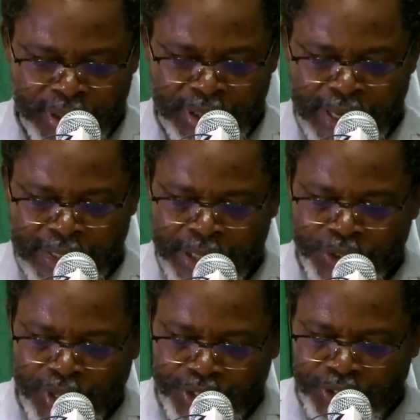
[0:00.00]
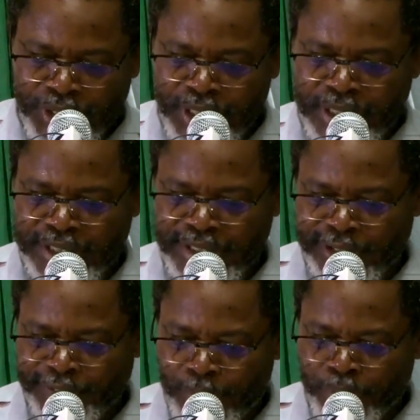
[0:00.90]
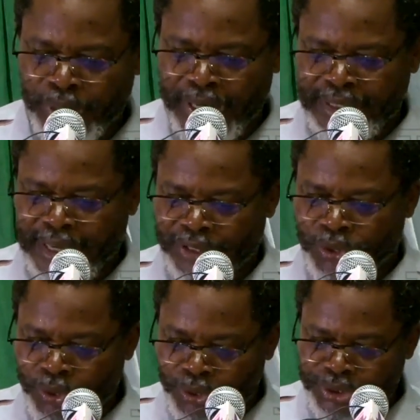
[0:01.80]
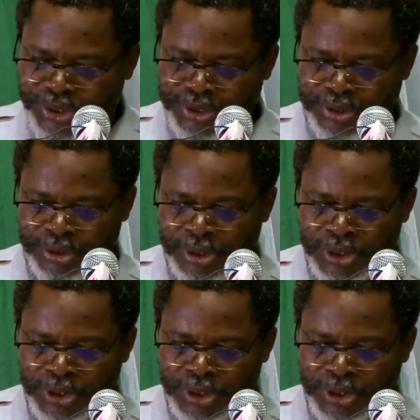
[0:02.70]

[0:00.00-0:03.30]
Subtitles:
that education is the silver bullet that goes